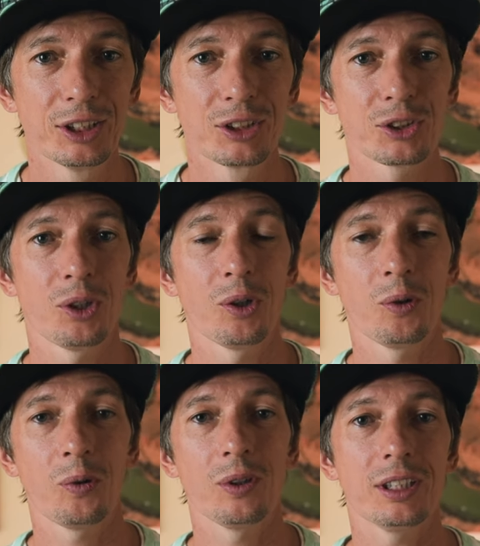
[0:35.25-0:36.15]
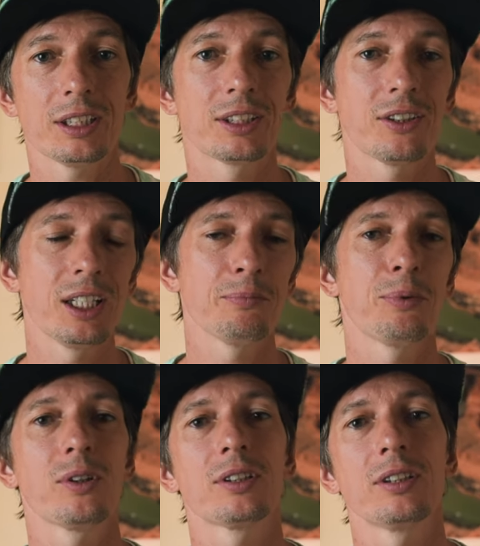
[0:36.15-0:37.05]
So it's really
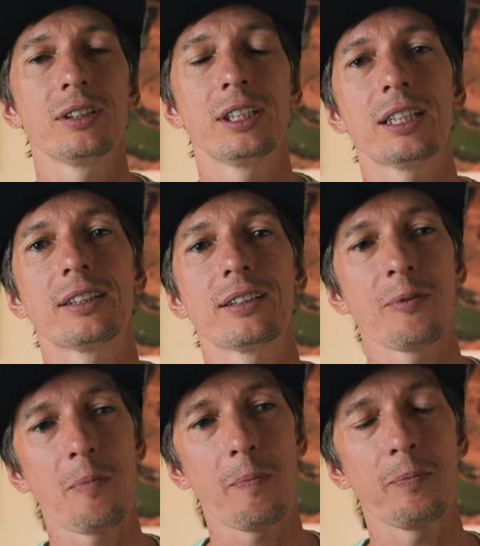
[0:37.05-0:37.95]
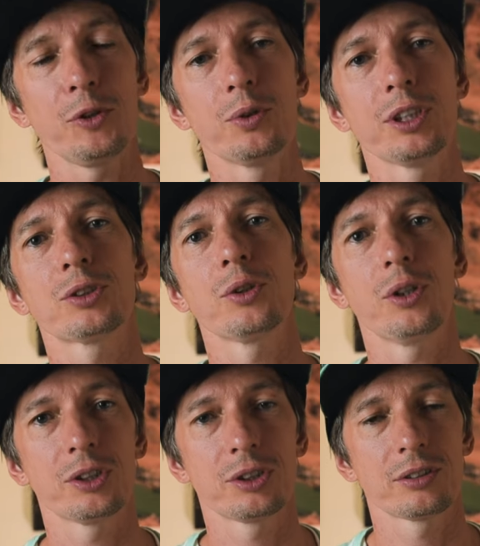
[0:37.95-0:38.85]
important that you
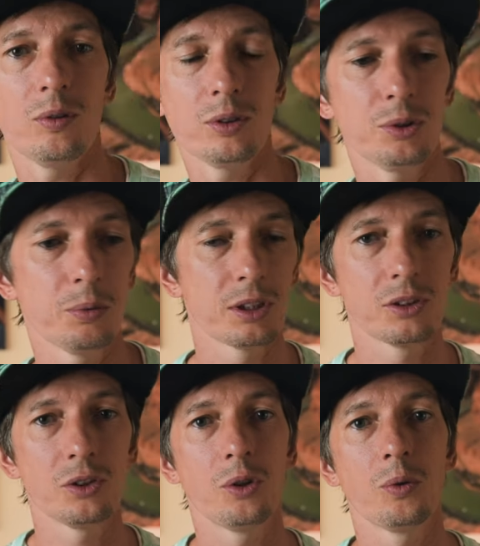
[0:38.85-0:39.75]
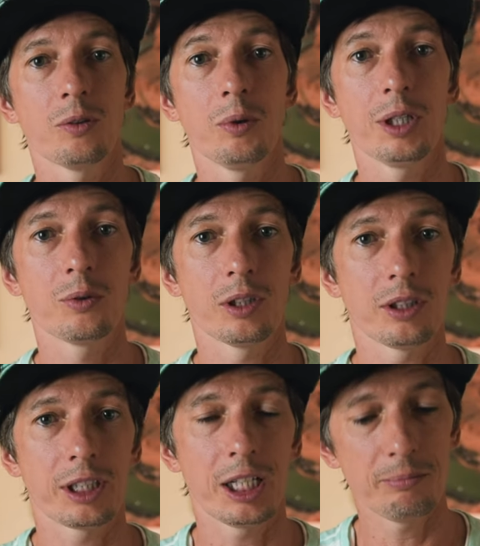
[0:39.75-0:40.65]
research. You want to know where you're gonna
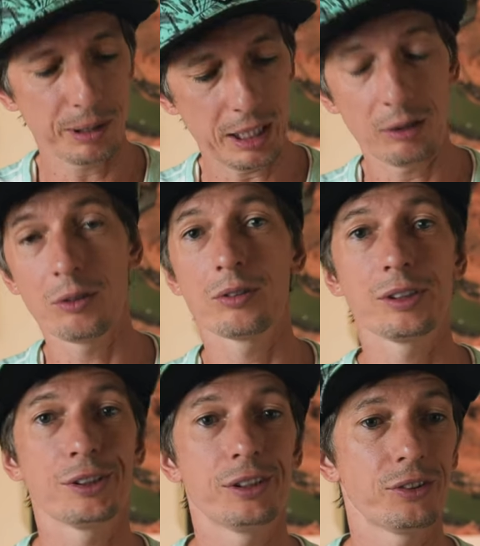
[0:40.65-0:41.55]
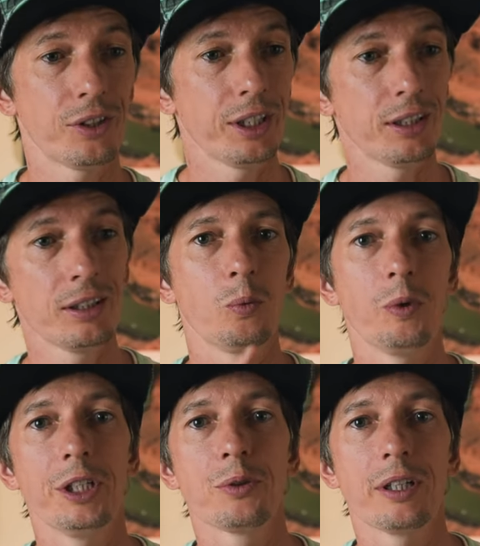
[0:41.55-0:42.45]
camp, how long is the trail,
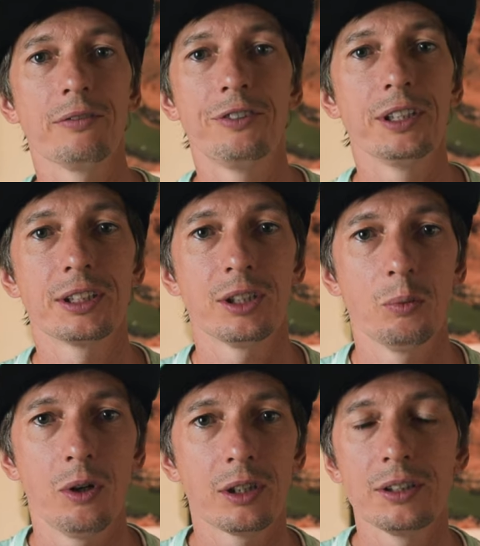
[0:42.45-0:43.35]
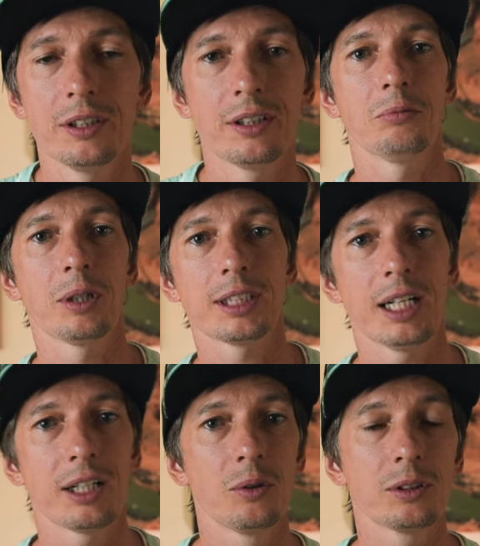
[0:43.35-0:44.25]
where you can filter water, what
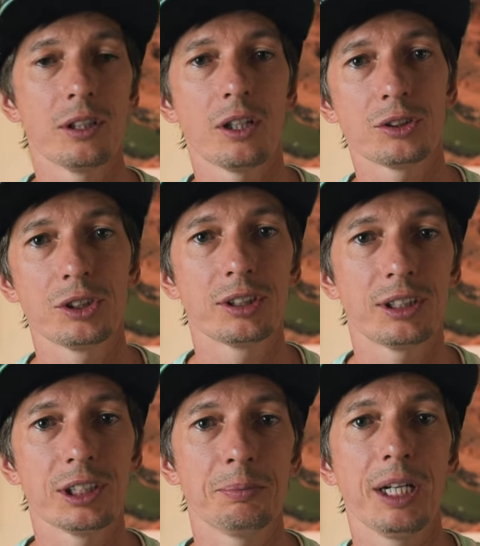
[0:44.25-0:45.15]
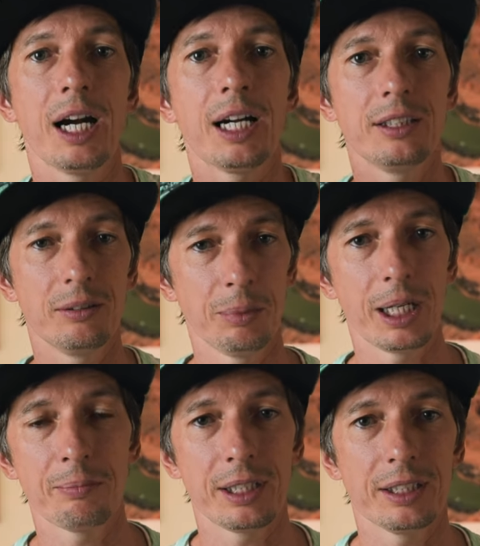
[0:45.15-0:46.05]
are all the logistics behind the
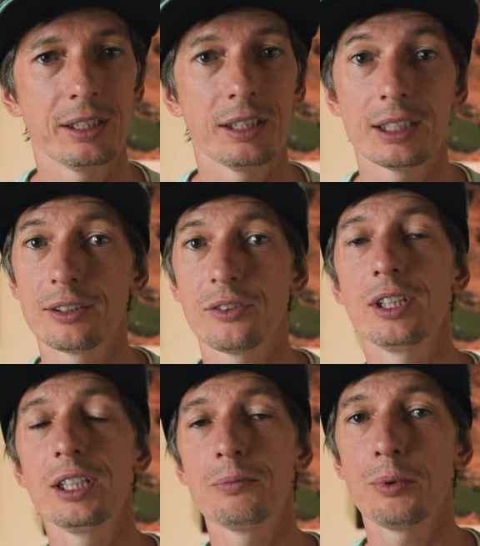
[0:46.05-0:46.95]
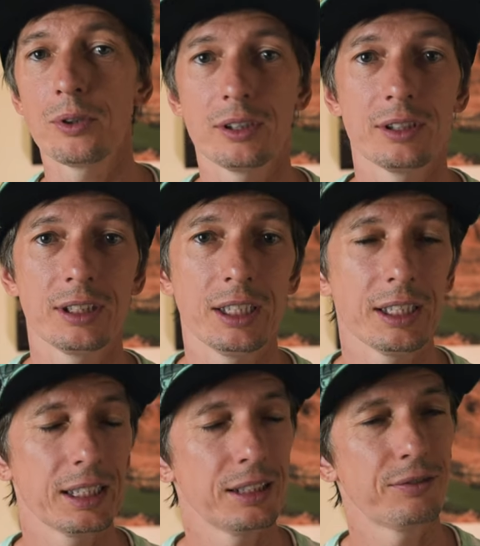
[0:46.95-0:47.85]
backpacking. That's a really important
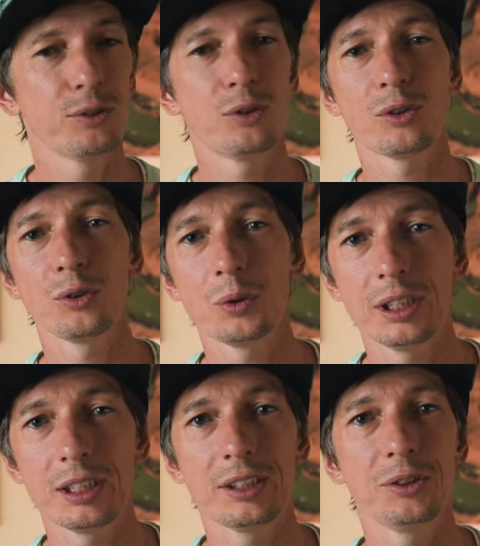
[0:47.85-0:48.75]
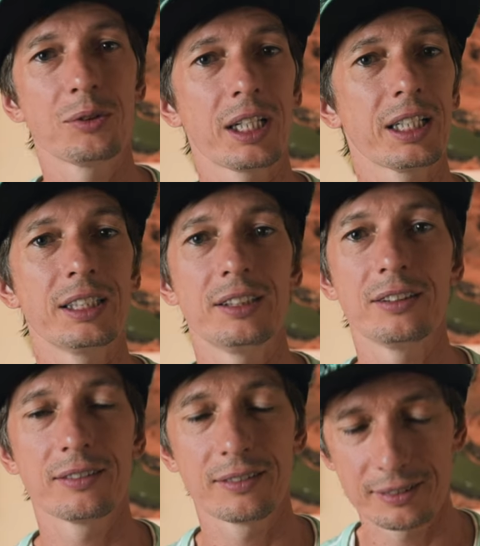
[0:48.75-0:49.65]
thing, and if you don't do it, you can get
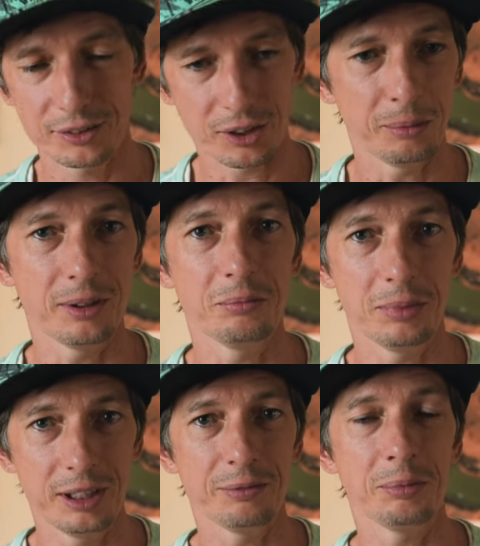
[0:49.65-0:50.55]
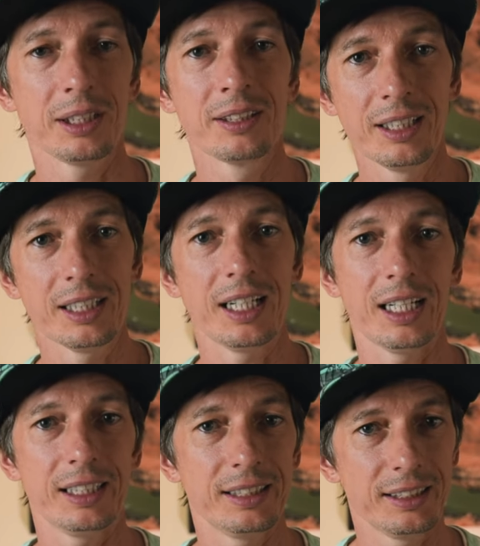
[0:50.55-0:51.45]
in trouble, believe me.
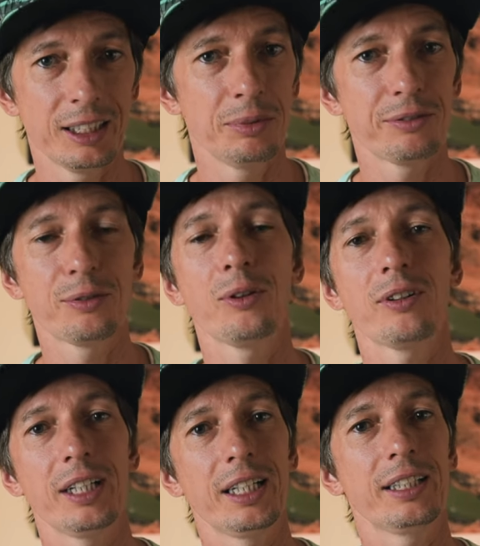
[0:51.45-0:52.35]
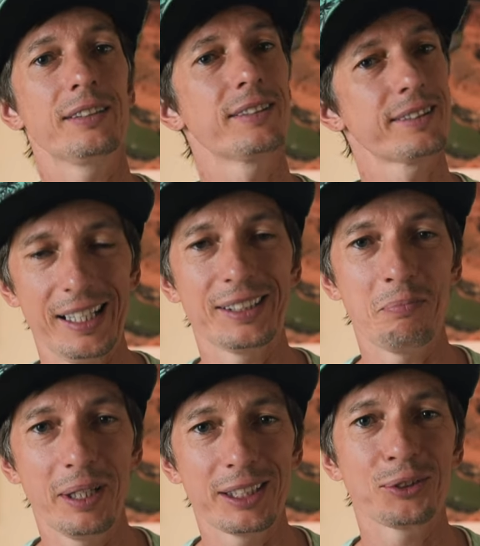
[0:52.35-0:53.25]
I did that before and it's
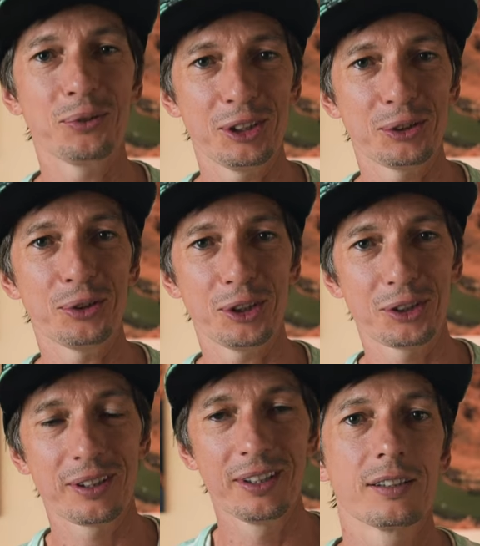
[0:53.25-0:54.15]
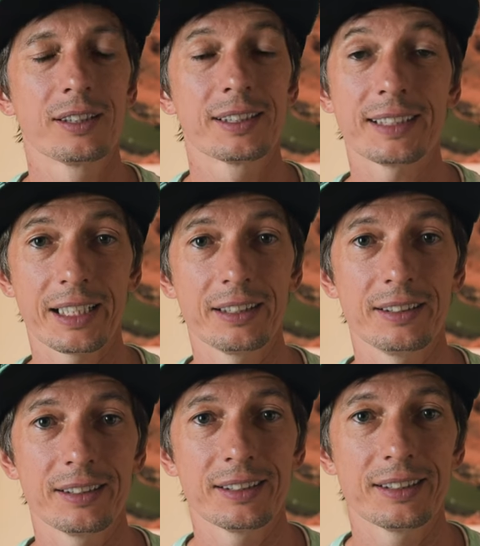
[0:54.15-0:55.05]
best to research.
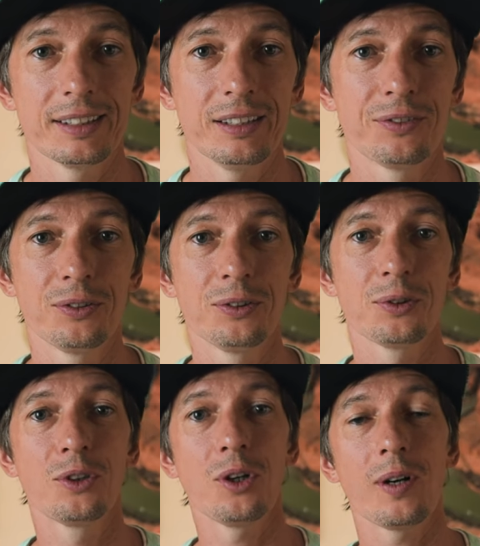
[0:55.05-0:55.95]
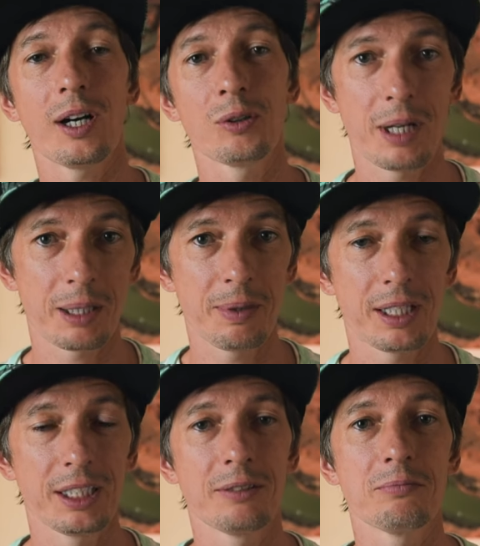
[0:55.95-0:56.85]
Second, if you go out
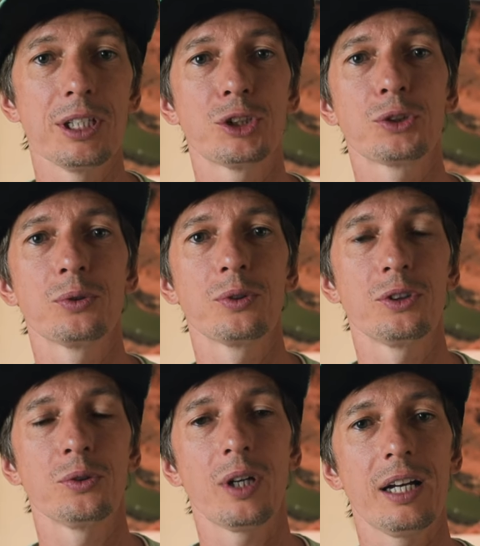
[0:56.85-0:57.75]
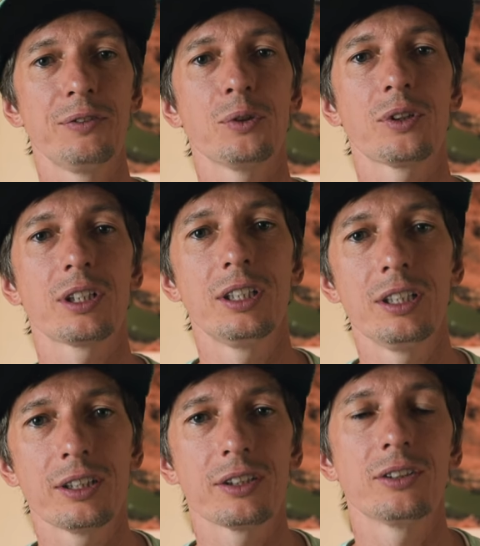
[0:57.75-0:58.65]
backpacking, make sure you have your
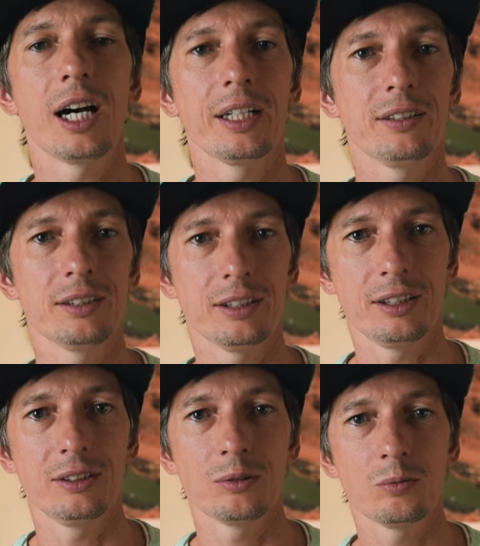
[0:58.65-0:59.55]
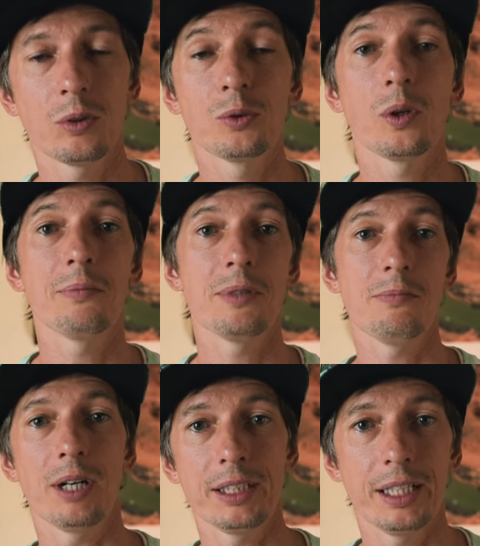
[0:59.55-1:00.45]
gear dialed in. What do I mean
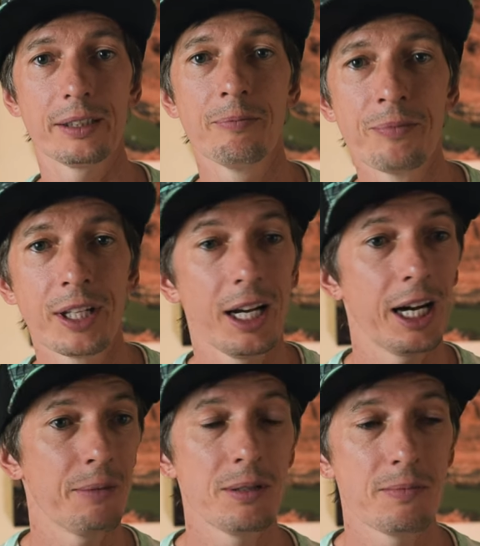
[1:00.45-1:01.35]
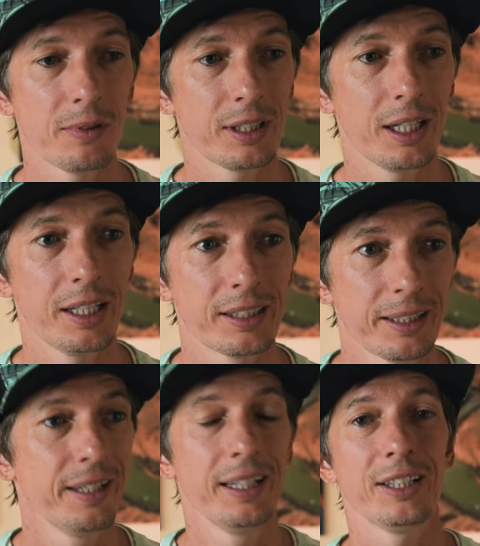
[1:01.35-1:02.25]
by that? I mean that
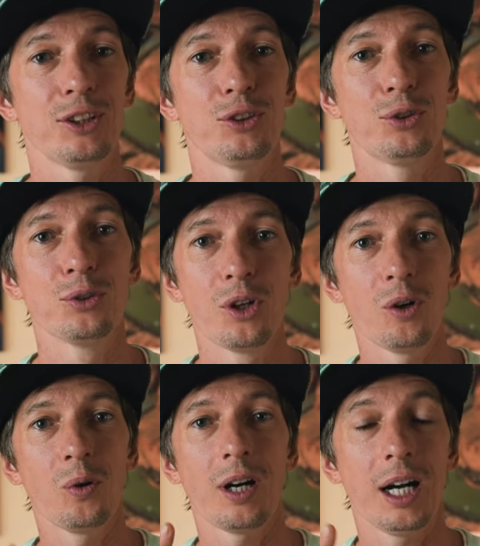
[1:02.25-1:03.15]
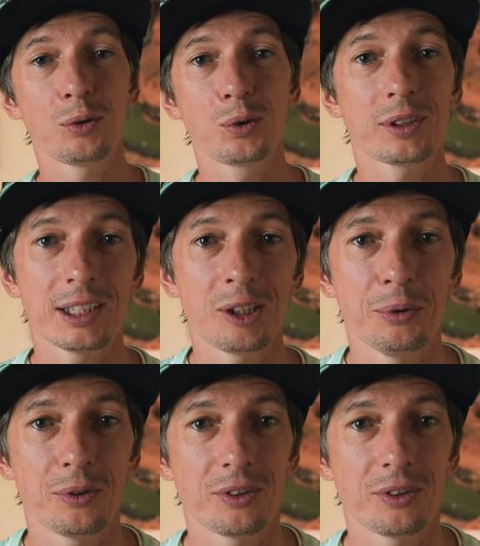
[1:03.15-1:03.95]
you know how to set up your